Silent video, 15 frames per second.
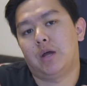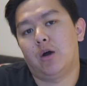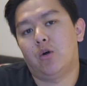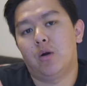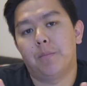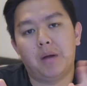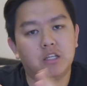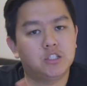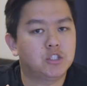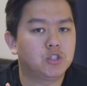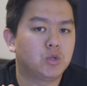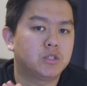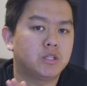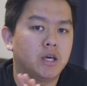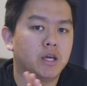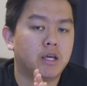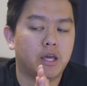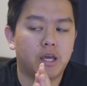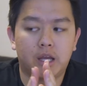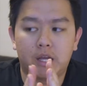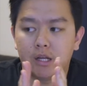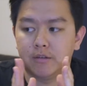now imagine you're
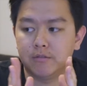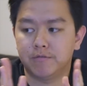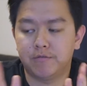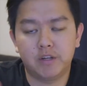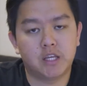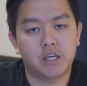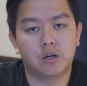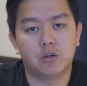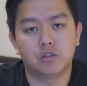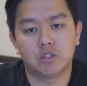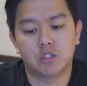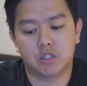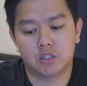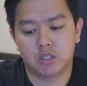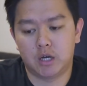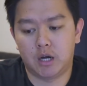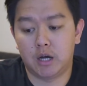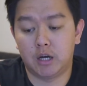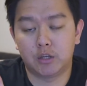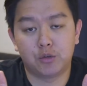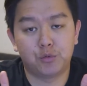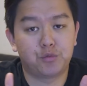taking videos.
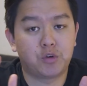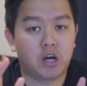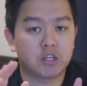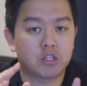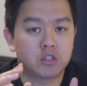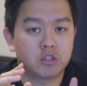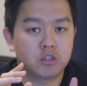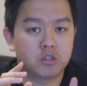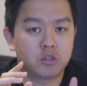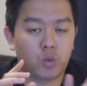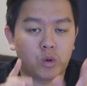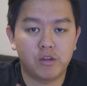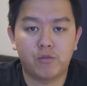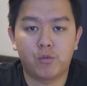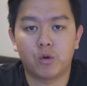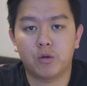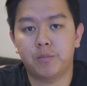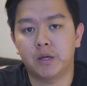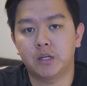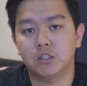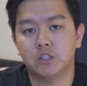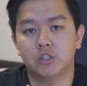Uh, you've got 24
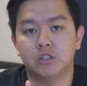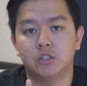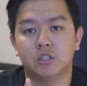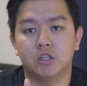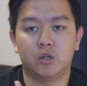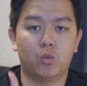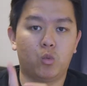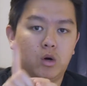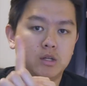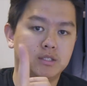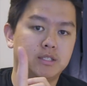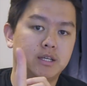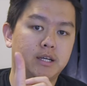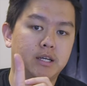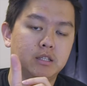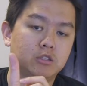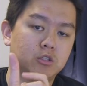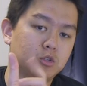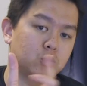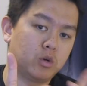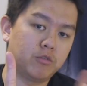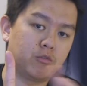pictures in one second,
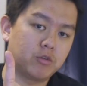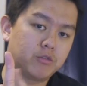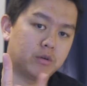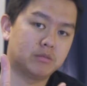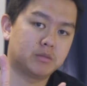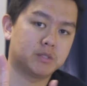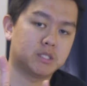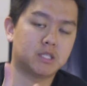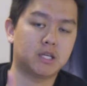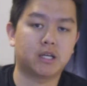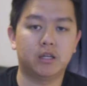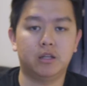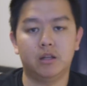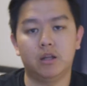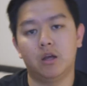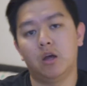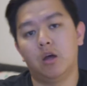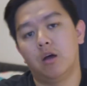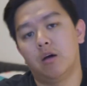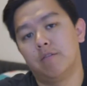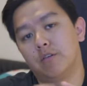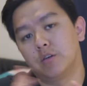so 24 frames per second,
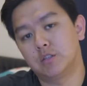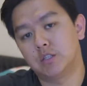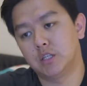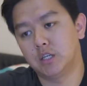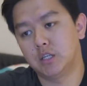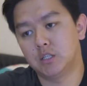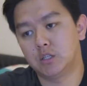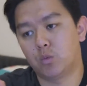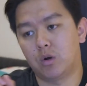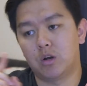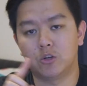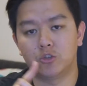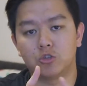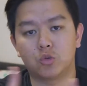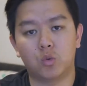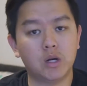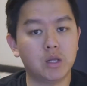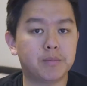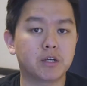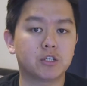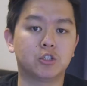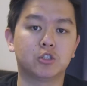versus 120
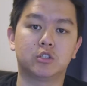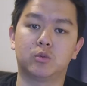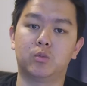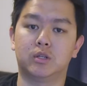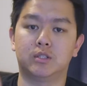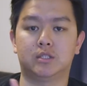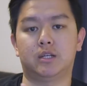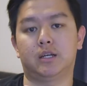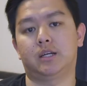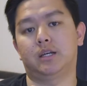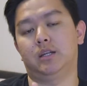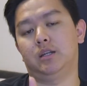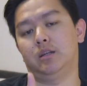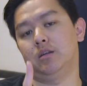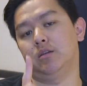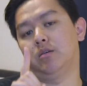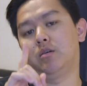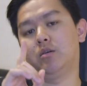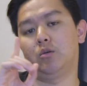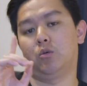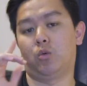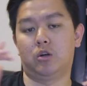pictures in one second,
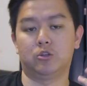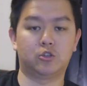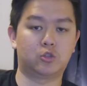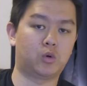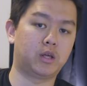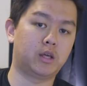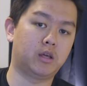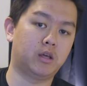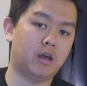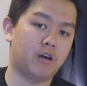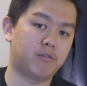120